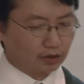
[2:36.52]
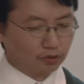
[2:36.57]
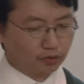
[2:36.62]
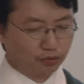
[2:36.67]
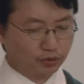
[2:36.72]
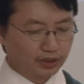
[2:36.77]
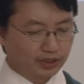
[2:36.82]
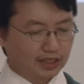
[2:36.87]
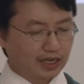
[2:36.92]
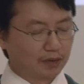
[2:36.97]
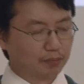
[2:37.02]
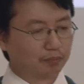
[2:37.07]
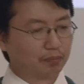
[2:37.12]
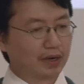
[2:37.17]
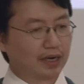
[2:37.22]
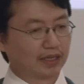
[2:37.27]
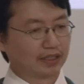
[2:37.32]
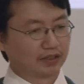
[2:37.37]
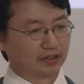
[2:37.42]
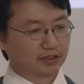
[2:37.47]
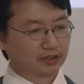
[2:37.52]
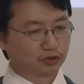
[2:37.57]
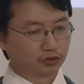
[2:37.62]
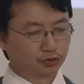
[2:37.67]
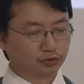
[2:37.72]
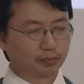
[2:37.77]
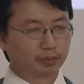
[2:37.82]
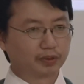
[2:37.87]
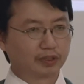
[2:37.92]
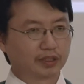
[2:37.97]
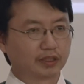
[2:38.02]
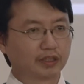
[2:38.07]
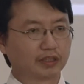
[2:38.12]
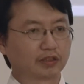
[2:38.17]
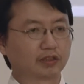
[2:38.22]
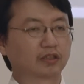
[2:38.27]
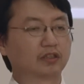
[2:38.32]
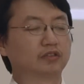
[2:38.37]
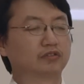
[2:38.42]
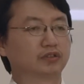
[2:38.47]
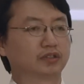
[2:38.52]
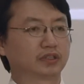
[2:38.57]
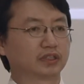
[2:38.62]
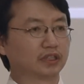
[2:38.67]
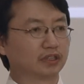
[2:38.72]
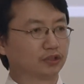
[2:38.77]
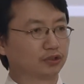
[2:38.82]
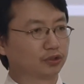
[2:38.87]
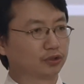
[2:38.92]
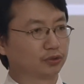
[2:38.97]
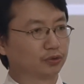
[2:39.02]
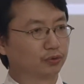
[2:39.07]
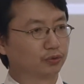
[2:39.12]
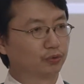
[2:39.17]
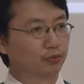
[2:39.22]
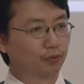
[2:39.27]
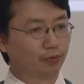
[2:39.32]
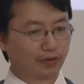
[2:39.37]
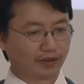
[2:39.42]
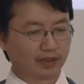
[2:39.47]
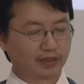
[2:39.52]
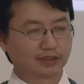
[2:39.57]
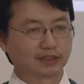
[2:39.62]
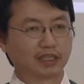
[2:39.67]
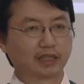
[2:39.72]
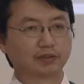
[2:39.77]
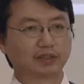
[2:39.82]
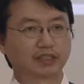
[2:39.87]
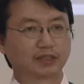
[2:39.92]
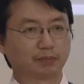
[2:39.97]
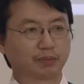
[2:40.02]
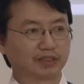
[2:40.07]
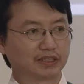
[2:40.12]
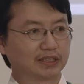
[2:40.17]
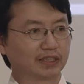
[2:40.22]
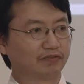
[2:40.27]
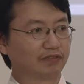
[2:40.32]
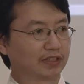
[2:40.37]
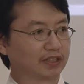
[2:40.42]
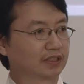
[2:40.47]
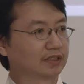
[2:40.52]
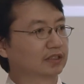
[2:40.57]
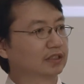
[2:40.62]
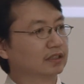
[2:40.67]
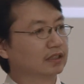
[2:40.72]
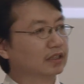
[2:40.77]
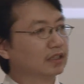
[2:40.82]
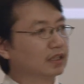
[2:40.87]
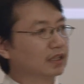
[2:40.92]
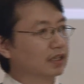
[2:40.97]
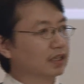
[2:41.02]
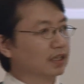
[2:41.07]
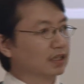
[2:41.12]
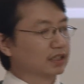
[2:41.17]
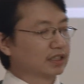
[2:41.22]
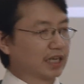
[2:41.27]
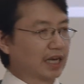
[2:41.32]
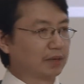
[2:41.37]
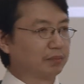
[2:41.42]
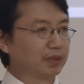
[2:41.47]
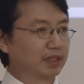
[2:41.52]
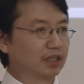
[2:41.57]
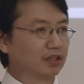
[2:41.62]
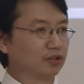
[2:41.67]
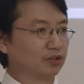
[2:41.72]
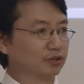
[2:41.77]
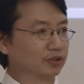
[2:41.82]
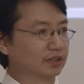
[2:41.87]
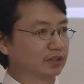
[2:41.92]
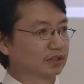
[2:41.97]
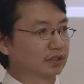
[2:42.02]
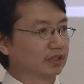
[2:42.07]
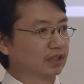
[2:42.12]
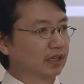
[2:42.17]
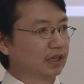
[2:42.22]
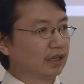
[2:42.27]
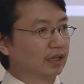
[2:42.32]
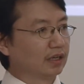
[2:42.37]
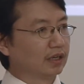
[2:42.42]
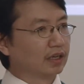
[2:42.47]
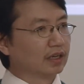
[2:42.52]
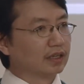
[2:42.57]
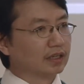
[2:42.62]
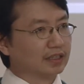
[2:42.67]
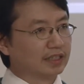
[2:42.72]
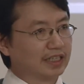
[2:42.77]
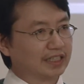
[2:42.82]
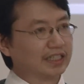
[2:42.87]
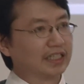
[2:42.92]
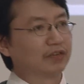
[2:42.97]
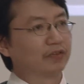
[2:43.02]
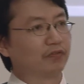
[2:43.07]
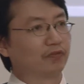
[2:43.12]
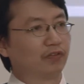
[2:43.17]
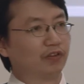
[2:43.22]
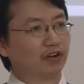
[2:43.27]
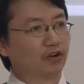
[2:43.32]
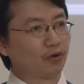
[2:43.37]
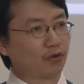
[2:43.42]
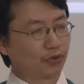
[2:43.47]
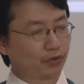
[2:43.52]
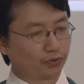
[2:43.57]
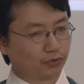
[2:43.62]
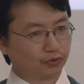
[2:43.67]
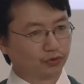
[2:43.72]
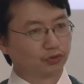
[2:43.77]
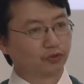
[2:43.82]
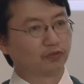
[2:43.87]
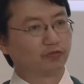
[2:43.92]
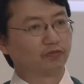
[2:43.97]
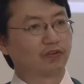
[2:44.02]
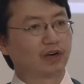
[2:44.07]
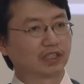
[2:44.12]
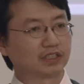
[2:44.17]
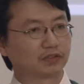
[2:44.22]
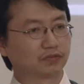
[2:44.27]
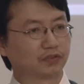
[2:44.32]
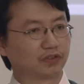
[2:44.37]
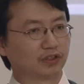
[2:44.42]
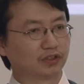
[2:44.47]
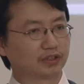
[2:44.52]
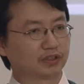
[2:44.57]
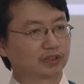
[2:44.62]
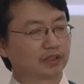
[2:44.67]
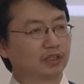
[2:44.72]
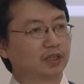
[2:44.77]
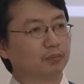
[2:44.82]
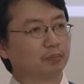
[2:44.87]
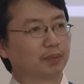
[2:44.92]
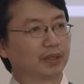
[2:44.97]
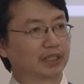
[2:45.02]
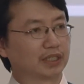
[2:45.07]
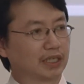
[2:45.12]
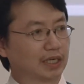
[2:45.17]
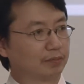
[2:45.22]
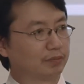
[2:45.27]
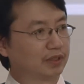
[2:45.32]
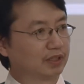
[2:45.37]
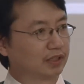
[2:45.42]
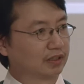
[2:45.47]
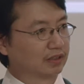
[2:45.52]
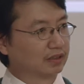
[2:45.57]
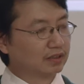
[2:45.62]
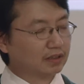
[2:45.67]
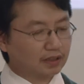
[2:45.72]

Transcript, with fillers: We combine supercritical CO2 with some specific chemicals. Let it flow through phosphors, pick up the